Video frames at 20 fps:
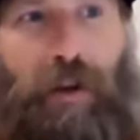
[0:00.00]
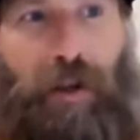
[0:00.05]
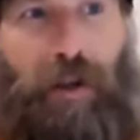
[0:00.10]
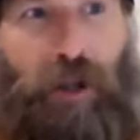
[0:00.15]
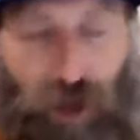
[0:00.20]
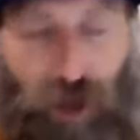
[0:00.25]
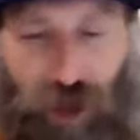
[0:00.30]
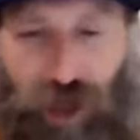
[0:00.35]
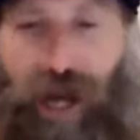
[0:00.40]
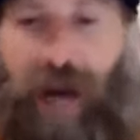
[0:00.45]

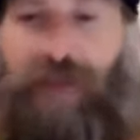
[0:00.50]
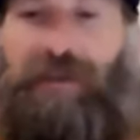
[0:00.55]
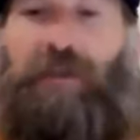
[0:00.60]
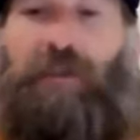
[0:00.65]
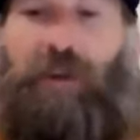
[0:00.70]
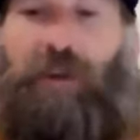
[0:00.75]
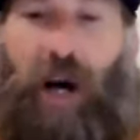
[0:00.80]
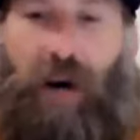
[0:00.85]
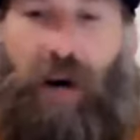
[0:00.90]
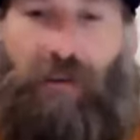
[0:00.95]
you should have
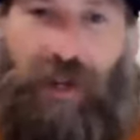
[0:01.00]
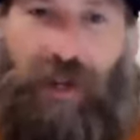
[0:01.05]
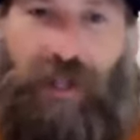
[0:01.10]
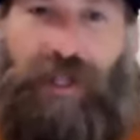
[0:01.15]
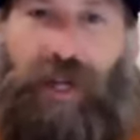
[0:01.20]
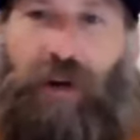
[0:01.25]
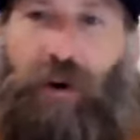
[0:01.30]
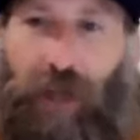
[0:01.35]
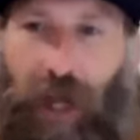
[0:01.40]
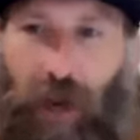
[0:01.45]
some confidence
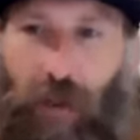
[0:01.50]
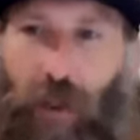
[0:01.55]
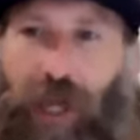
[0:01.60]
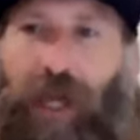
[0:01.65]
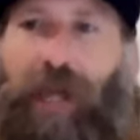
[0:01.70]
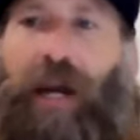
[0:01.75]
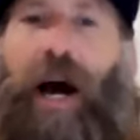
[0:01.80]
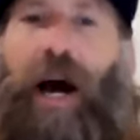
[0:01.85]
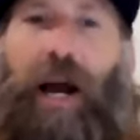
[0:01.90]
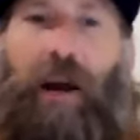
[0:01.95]
that okay, we
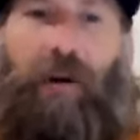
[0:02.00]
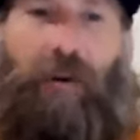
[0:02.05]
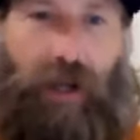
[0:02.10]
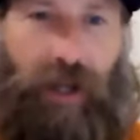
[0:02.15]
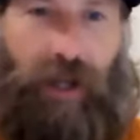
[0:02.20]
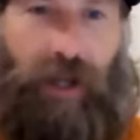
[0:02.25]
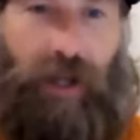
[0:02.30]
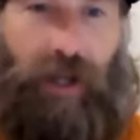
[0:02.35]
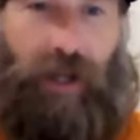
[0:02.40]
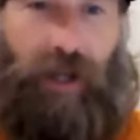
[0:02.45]
can hire a
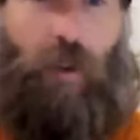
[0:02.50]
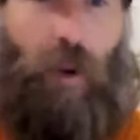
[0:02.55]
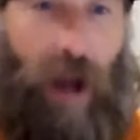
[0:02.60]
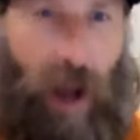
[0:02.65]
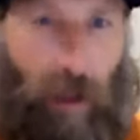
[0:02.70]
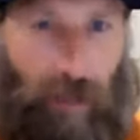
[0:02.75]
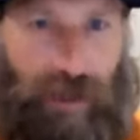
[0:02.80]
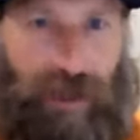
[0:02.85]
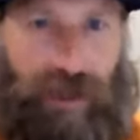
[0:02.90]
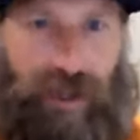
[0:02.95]
couple
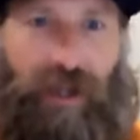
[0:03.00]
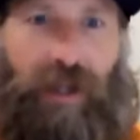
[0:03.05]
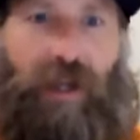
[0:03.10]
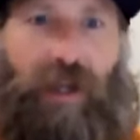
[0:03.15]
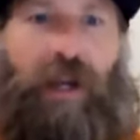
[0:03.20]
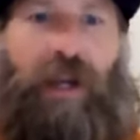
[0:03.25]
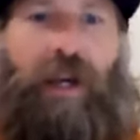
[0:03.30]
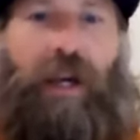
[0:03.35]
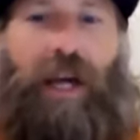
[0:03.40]
reps,